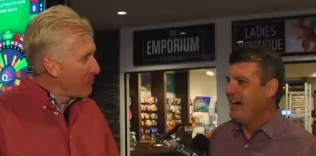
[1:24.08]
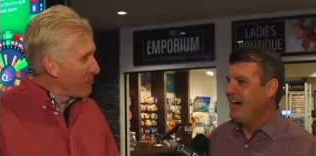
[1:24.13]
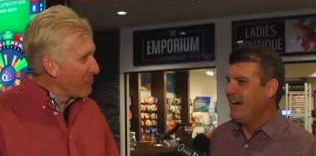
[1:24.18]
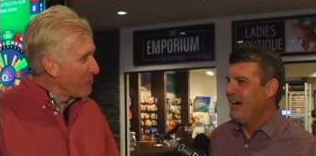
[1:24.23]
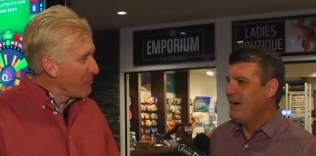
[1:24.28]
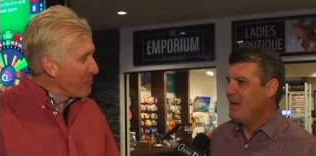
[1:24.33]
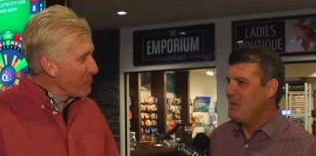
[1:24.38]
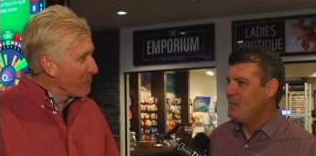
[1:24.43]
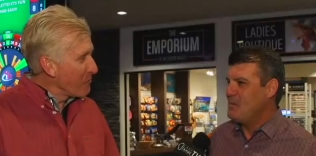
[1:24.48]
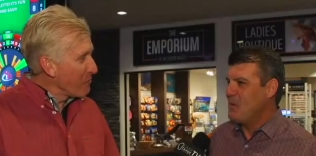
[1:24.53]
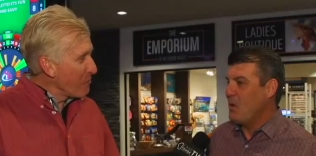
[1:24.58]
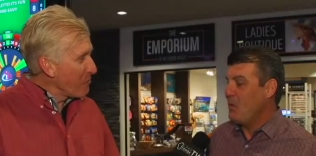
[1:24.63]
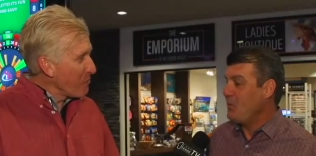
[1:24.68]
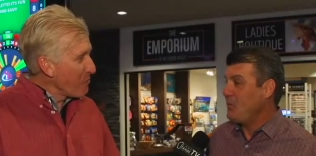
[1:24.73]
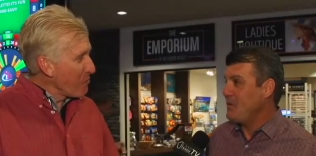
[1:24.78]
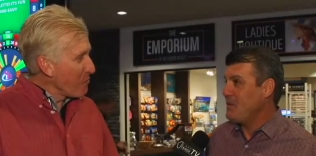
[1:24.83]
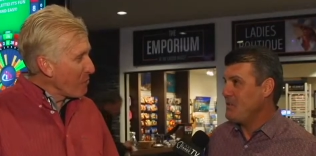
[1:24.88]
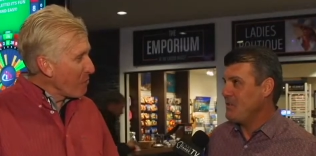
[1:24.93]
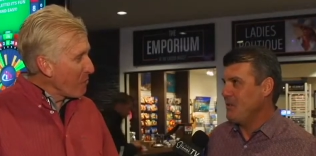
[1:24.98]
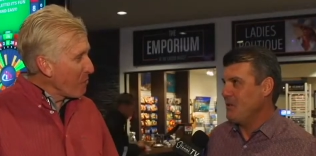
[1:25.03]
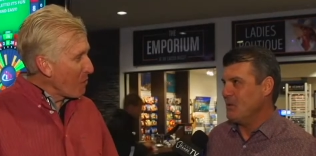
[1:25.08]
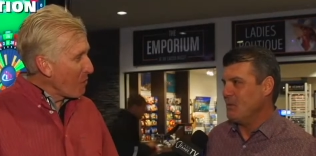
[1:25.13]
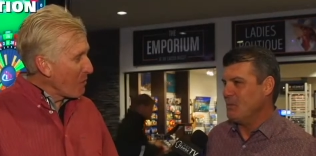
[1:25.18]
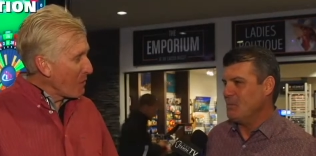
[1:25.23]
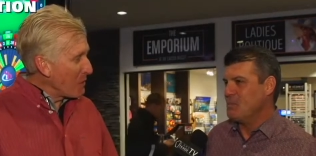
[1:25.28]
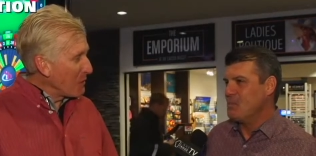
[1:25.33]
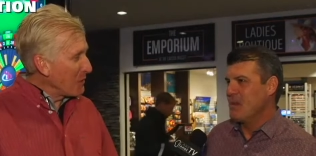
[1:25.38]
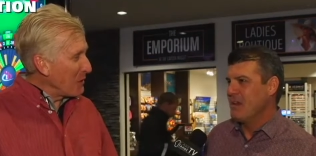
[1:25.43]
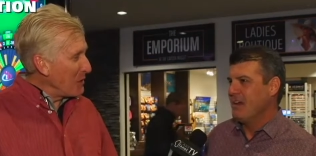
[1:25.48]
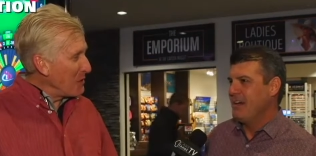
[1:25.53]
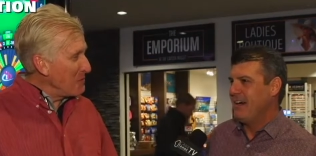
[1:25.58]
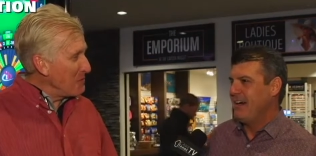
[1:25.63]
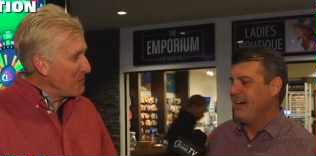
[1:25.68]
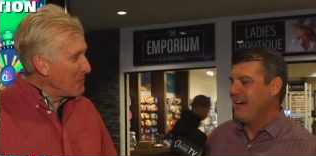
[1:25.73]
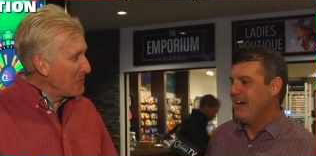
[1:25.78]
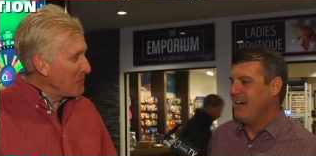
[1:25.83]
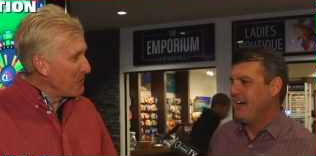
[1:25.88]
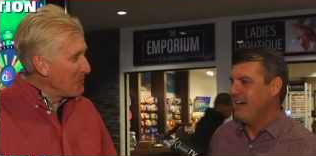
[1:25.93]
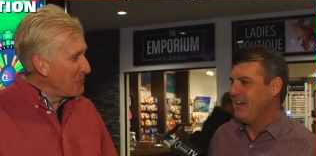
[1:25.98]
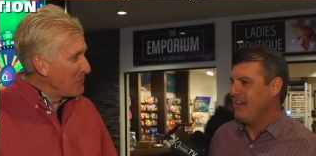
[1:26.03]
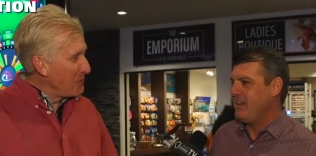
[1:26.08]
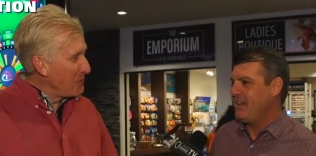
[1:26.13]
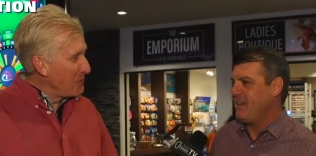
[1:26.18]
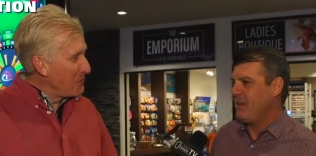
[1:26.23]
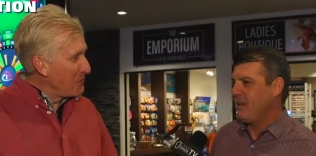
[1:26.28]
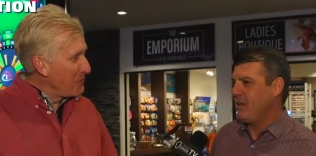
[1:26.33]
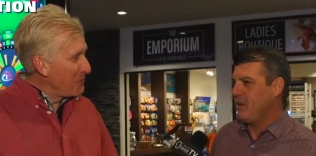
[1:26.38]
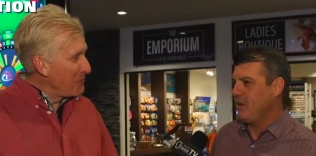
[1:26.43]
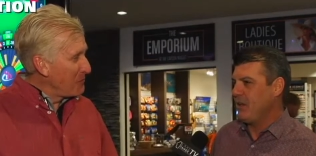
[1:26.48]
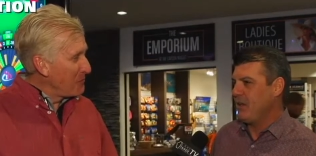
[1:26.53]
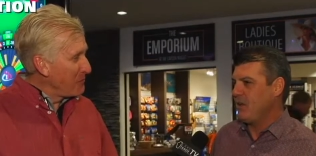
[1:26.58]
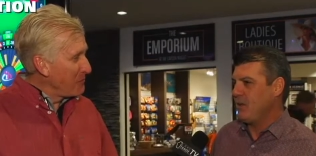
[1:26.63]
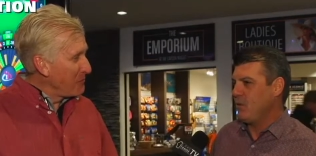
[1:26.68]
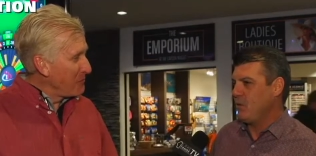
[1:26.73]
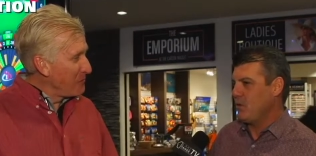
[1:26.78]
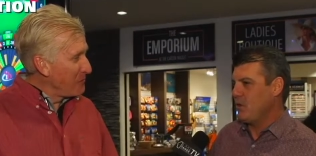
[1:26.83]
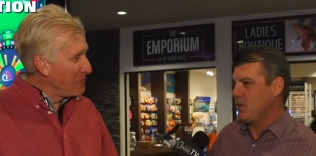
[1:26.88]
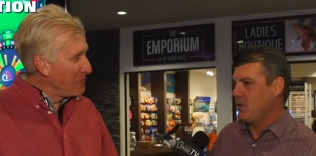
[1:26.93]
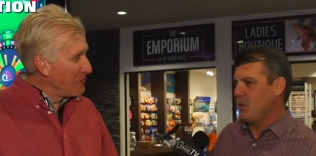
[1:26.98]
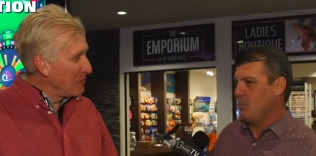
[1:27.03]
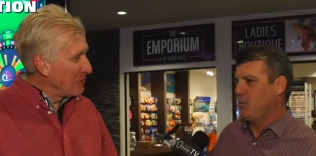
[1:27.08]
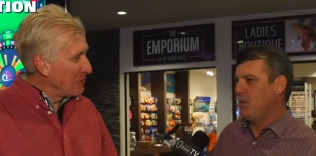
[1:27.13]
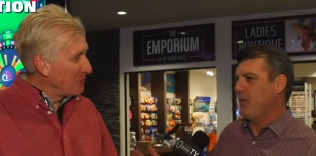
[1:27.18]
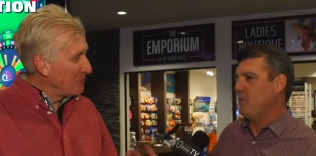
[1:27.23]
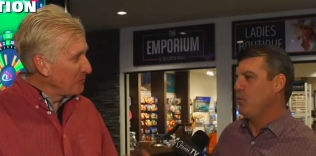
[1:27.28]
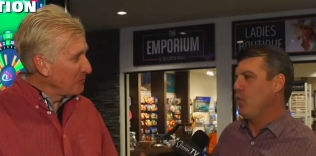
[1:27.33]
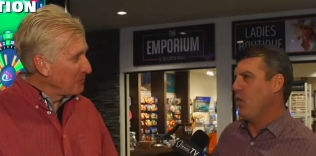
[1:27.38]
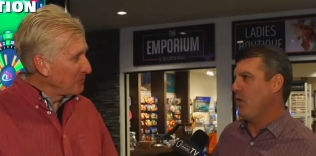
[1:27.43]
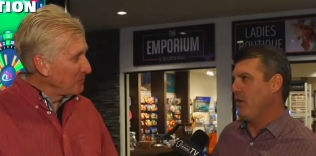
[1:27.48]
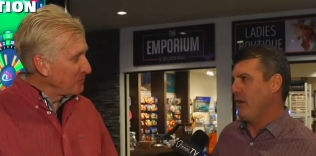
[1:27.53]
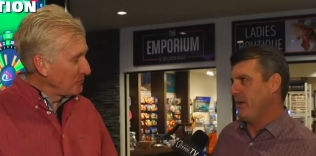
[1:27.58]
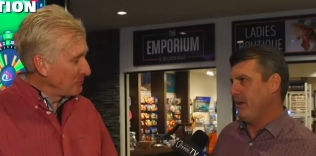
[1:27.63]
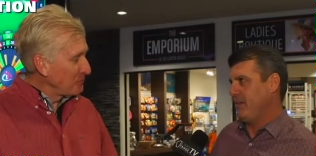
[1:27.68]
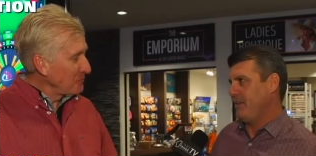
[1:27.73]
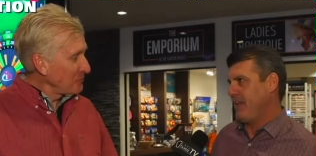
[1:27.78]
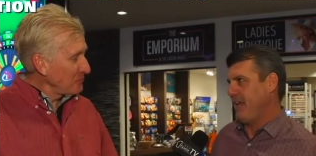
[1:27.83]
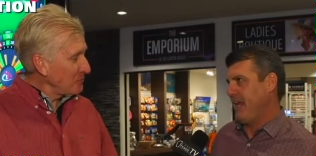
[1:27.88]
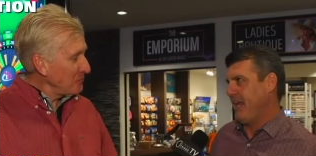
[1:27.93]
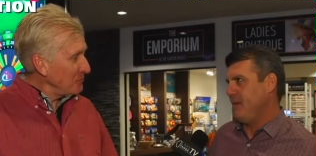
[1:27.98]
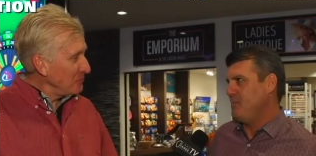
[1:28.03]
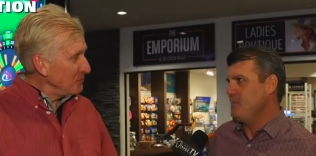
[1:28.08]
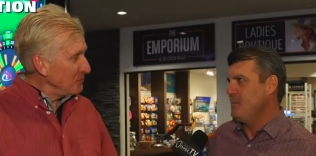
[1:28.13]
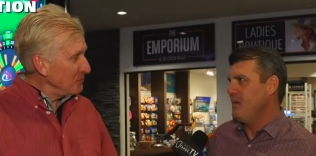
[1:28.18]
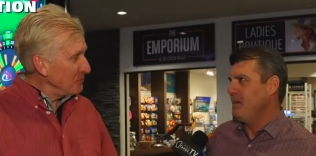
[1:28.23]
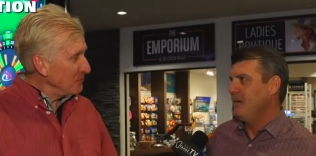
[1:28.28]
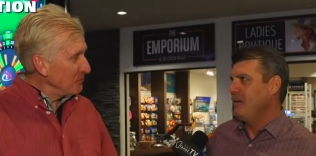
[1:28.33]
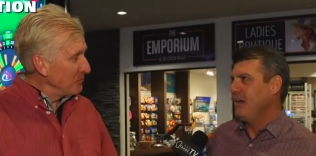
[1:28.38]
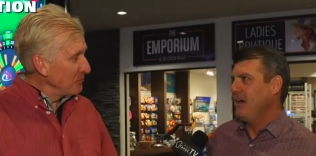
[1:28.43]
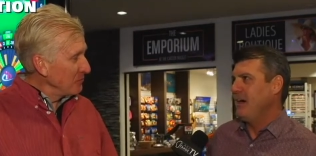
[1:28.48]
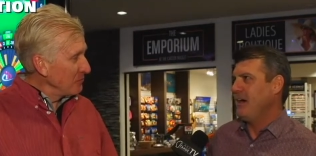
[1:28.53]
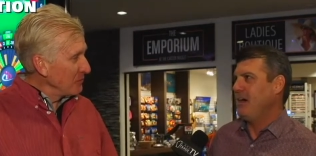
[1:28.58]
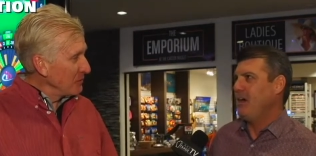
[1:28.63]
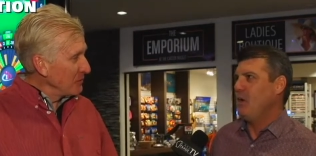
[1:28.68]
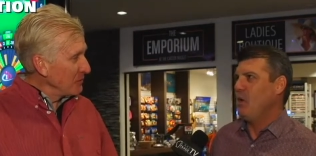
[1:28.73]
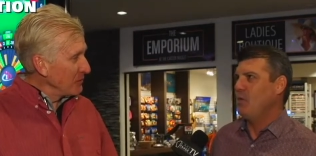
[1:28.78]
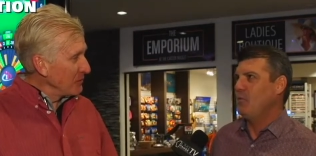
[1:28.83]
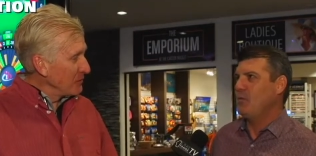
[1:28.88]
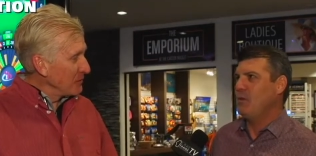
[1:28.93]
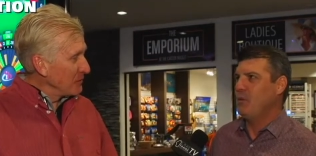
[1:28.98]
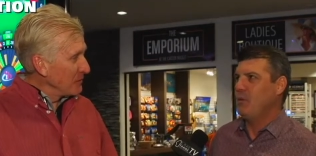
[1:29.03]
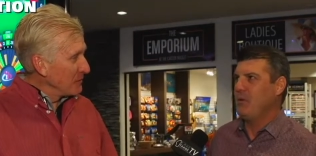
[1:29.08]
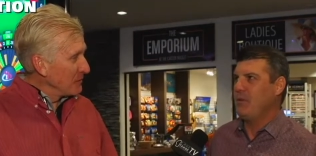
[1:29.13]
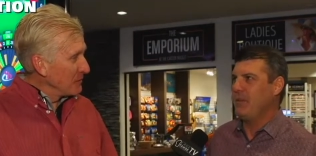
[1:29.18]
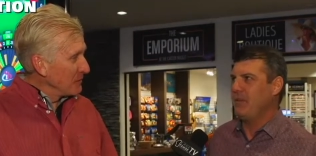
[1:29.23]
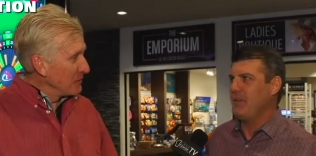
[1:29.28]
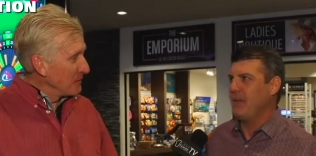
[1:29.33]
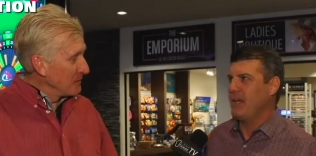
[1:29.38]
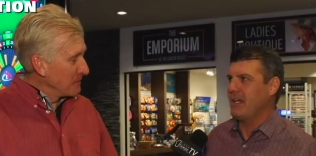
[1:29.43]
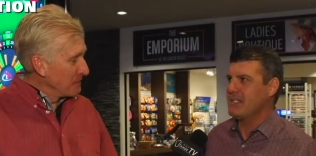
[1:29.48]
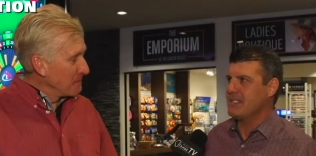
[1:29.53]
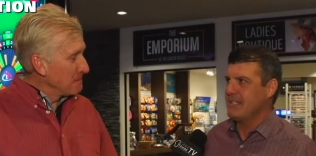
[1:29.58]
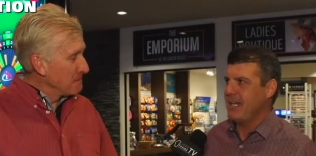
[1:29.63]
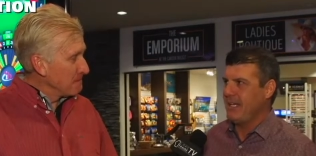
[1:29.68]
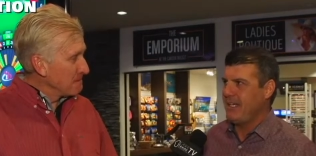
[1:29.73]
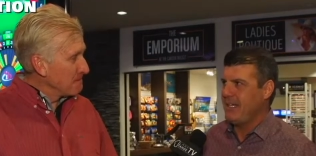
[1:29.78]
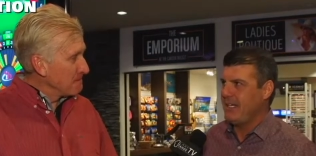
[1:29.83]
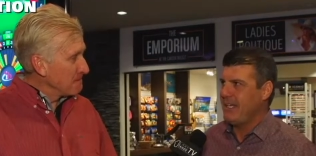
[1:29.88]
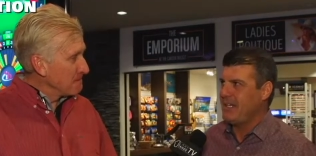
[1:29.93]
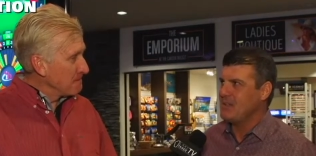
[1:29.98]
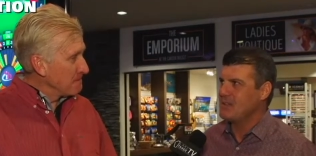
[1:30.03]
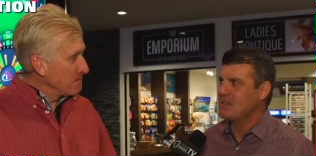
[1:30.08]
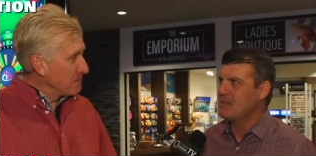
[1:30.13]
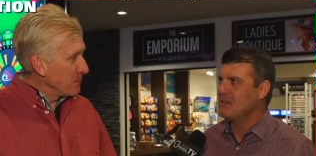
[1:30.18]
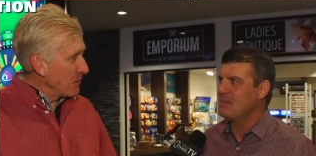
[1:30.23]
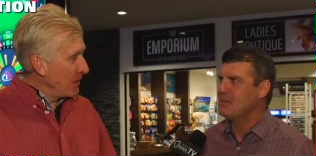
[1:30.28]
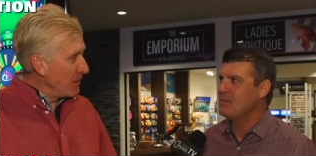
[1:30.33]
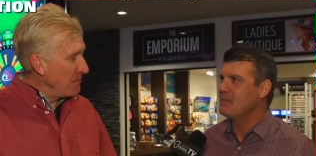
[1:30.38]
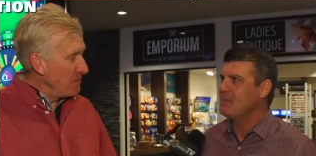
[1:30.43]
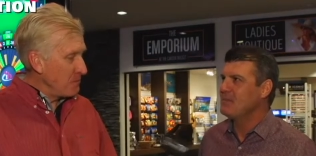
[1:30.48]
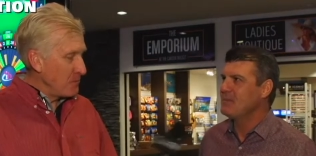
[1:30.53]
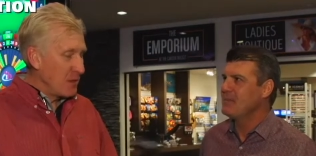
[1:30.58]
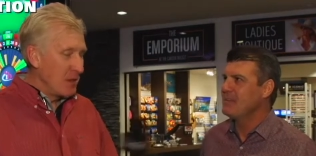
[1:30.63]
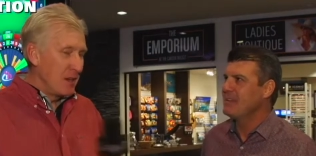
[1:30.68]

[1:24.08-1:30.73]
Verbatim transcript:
Speaker 1: Um, hopefully soon. Okay. Uh, complete rollout of the game, uh, hopefully within the next 90 days. Okay